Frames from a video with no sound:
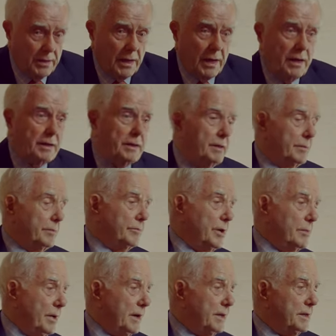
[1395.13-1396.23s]
I
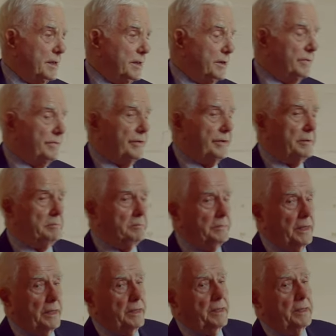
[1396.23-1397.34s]
reminded of
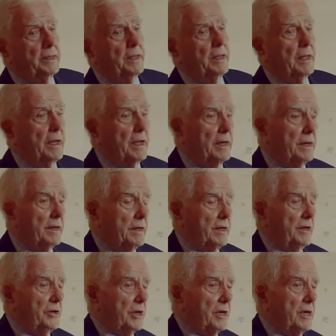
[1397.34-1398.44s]

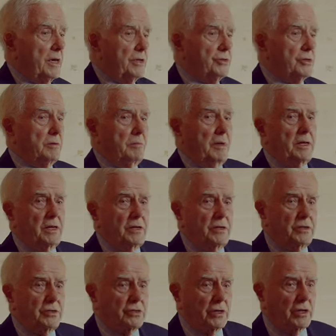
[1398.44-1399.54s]
an occasion many
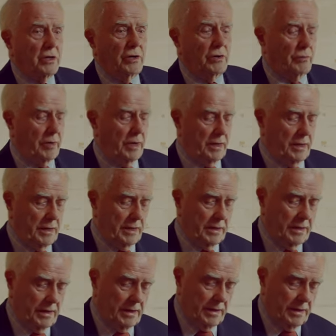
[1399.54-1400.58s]
years ago when